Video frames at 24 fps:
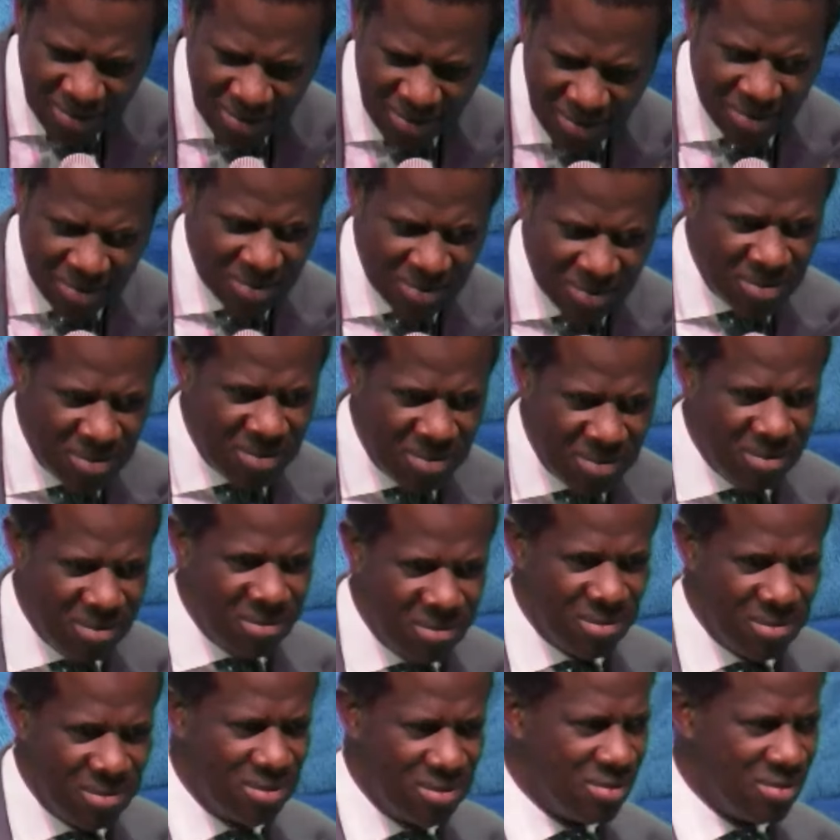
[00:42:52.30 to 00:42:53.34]

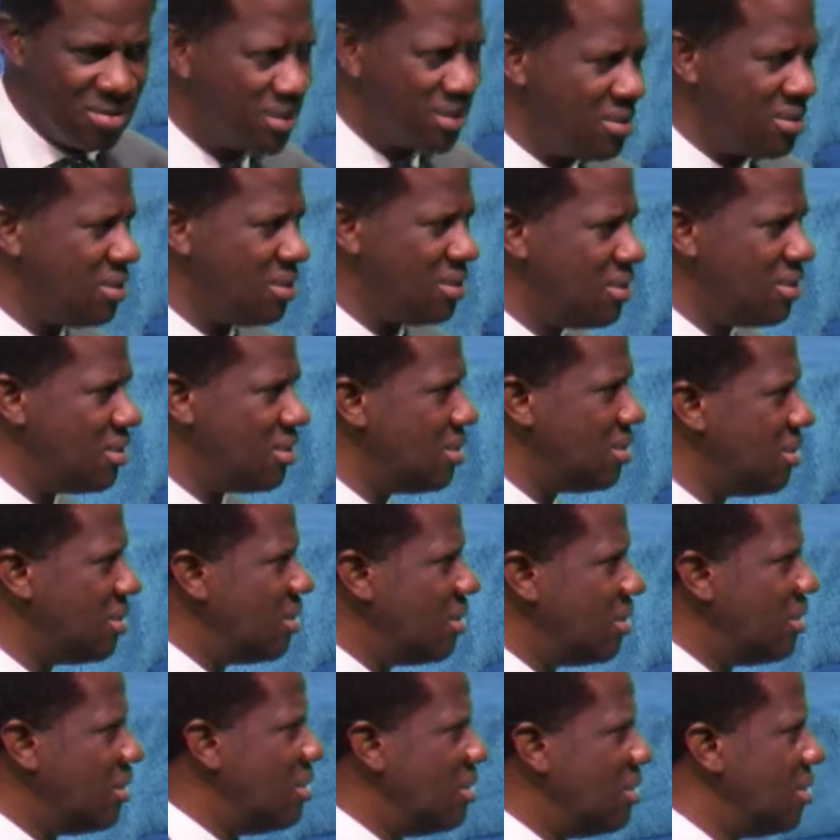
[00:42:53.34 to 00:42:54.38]

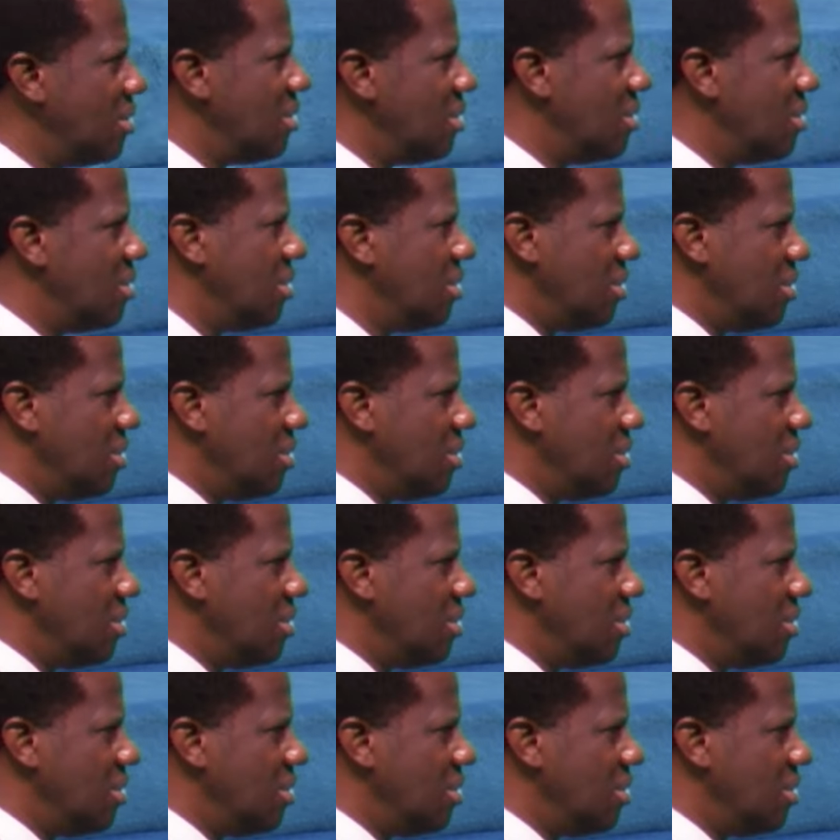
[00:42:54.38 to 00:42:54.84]
(no one is talking)